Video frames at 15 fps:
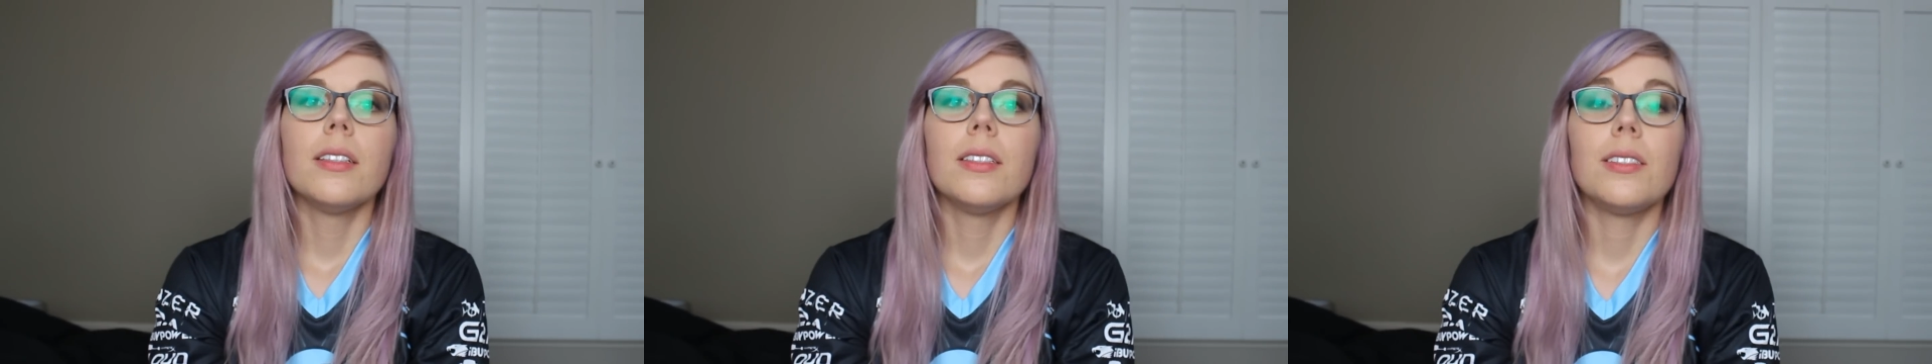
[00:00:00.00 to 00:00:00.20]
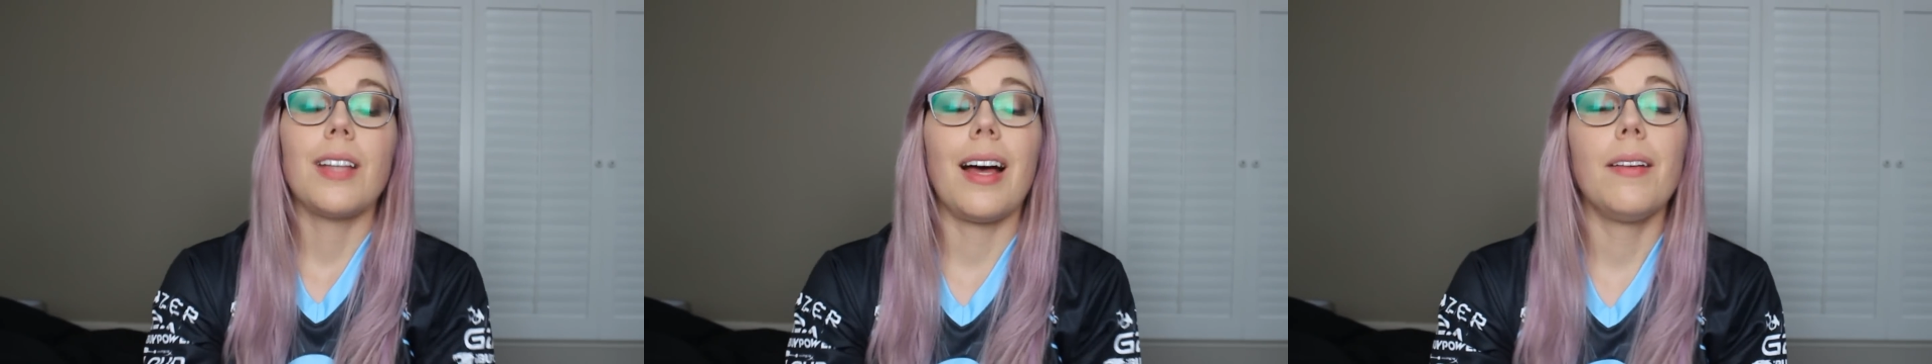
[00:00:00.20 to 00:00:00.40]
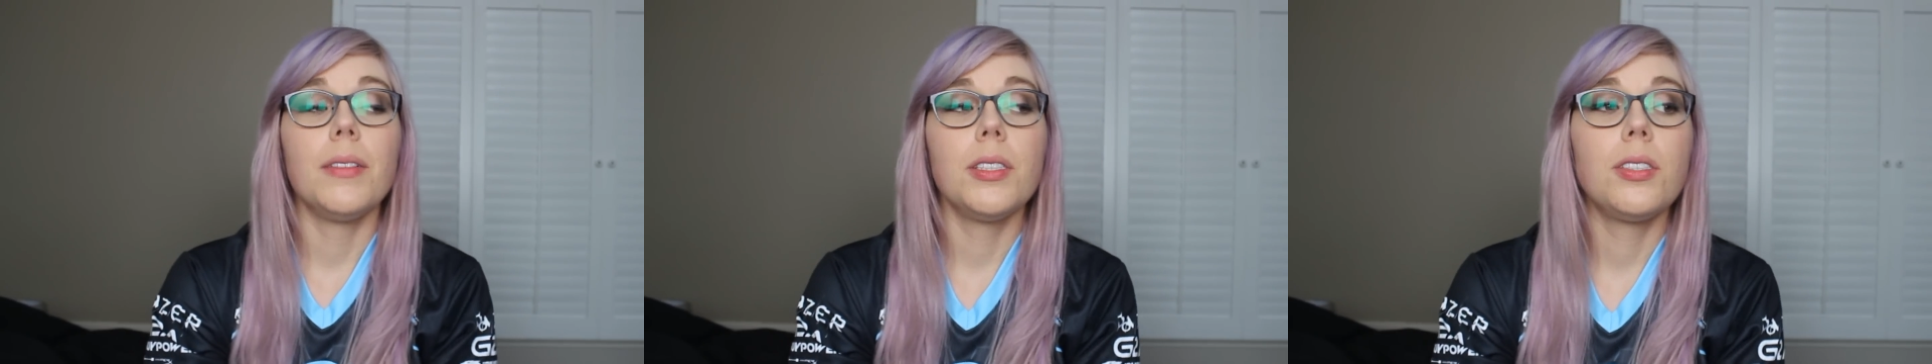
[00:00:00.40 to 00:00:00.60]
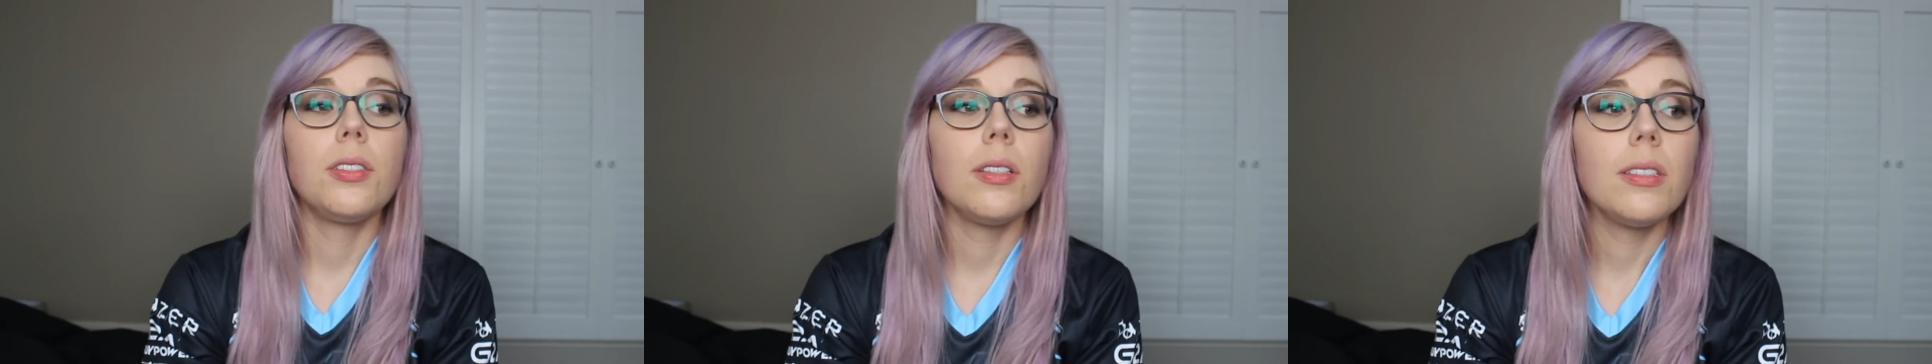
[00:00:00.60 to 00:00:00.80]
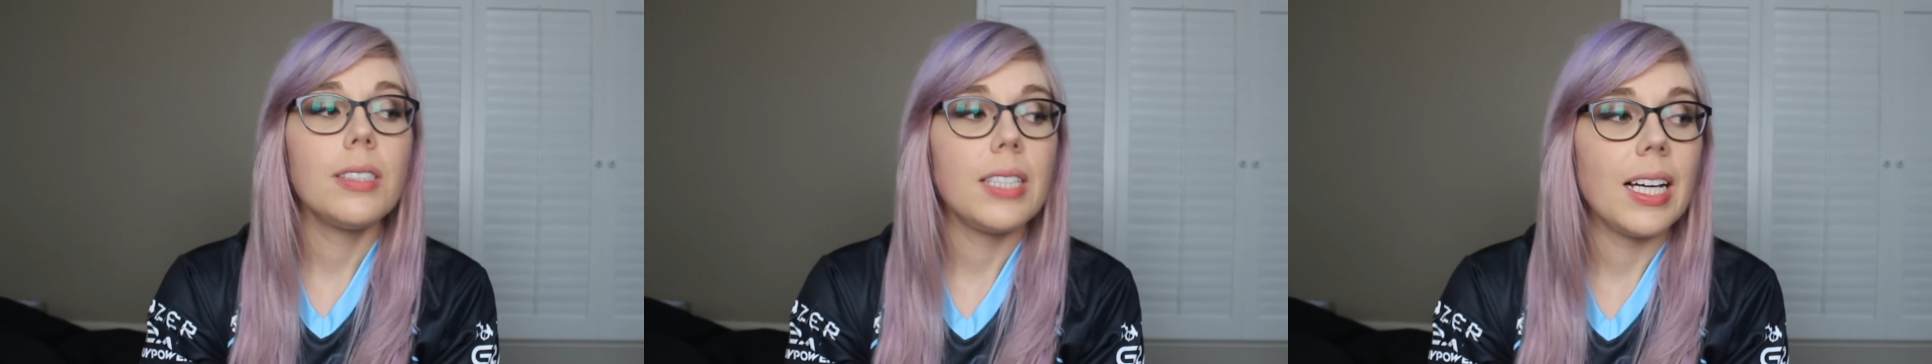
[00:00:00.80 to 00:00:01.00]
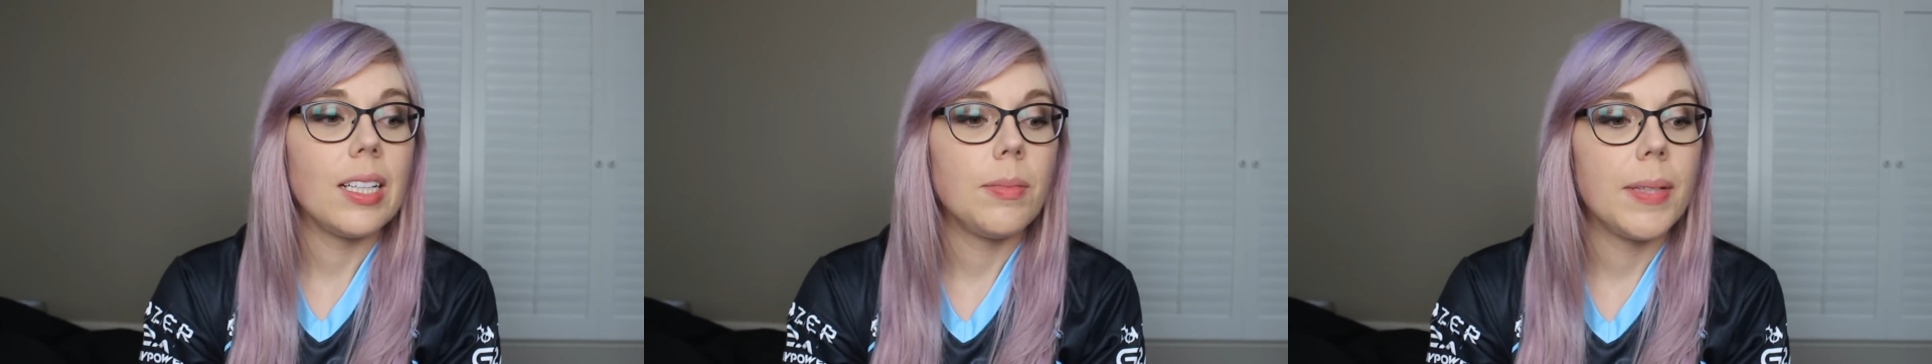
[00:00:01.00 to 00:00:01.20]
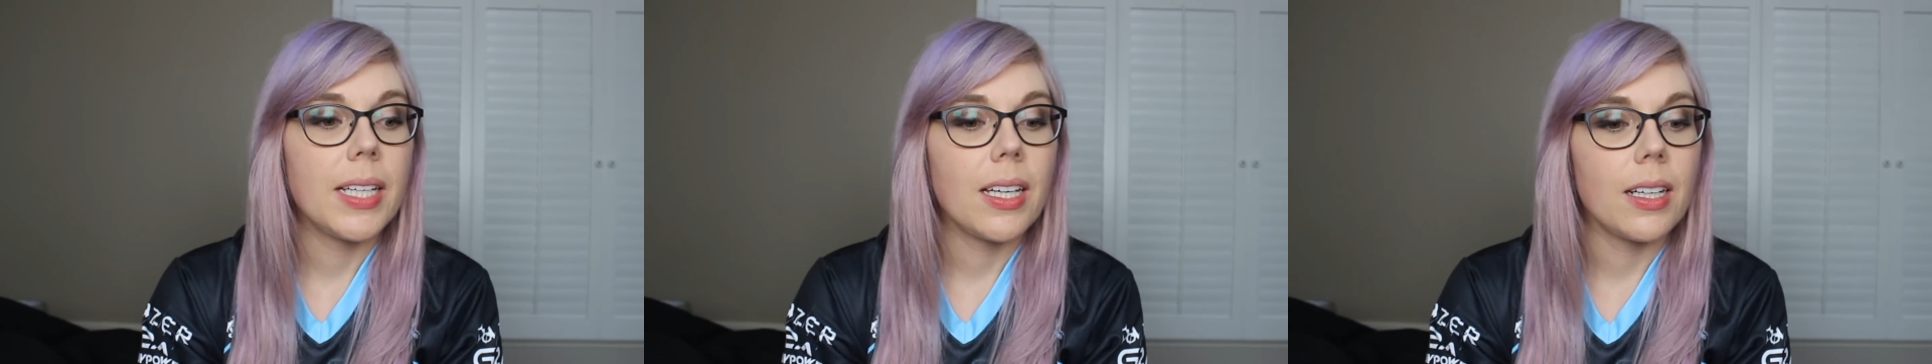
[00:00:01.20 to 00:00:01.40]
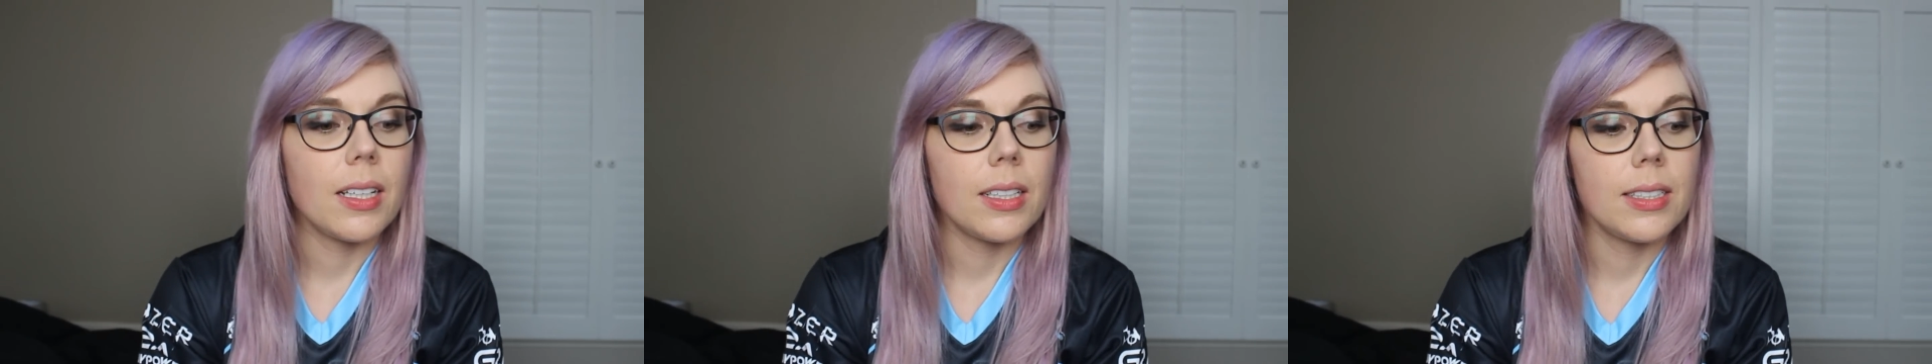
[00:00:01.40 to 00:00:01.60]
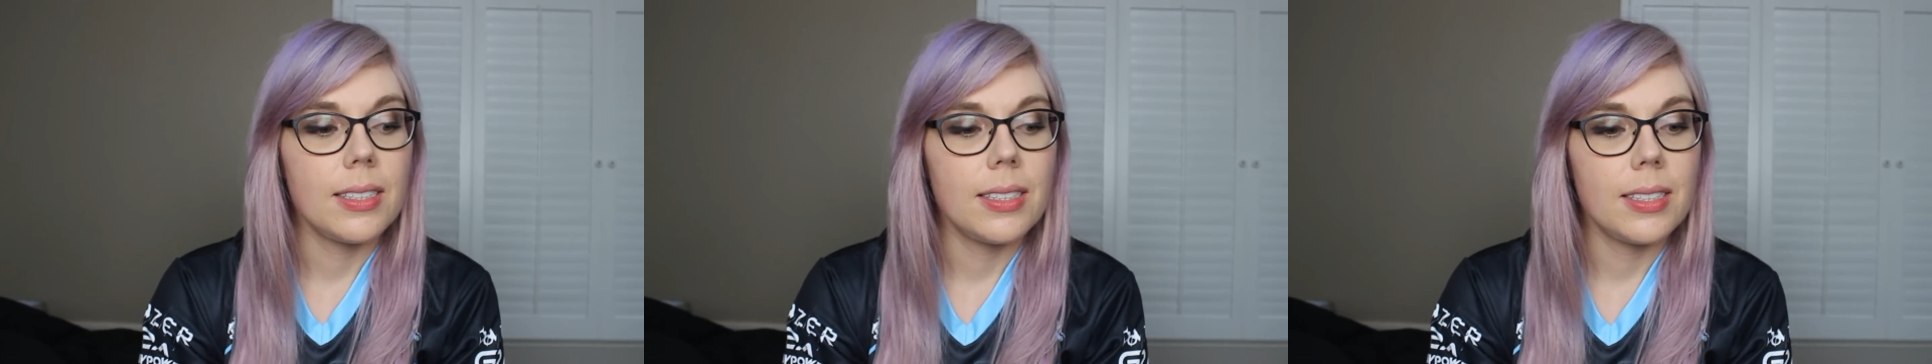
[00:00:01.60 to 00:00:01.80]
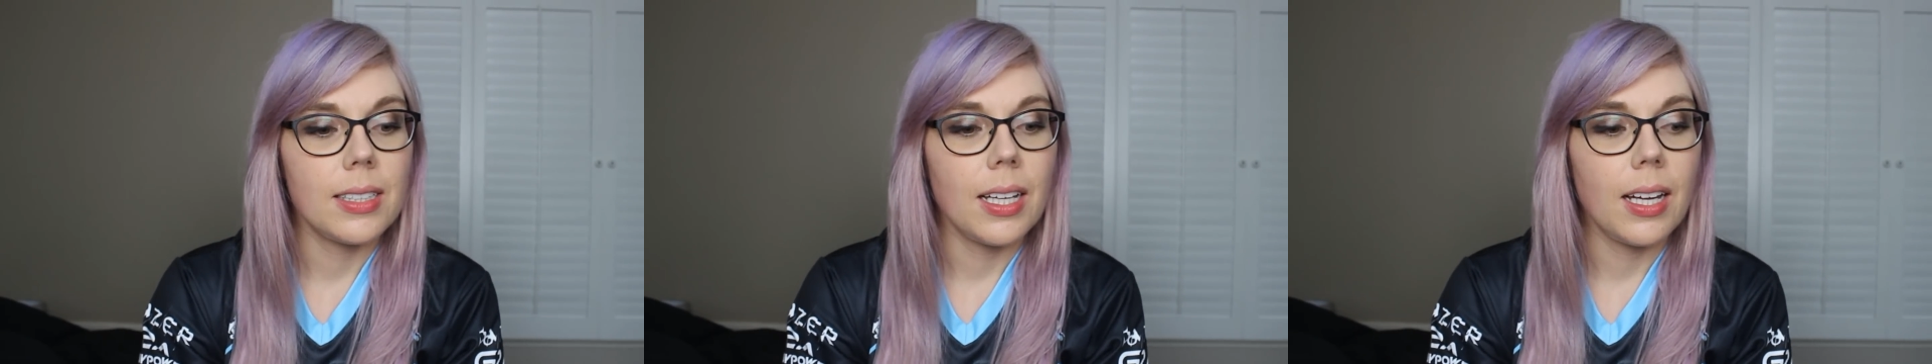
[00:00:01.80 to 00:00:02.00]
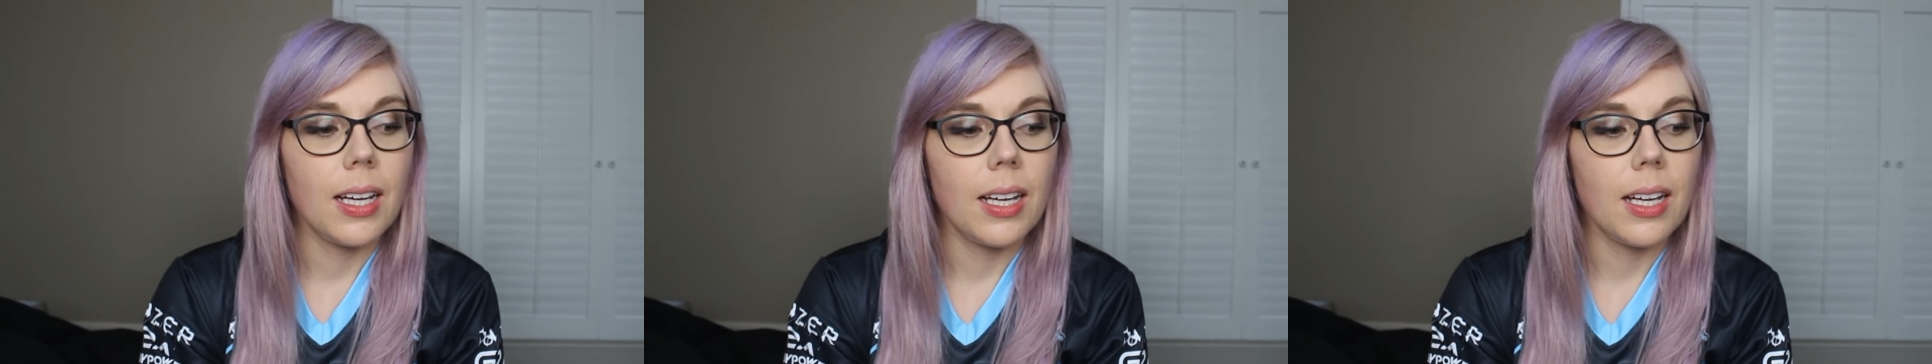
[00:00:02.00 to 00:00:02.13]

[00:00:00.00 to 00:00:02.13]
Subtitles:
So I was so sad because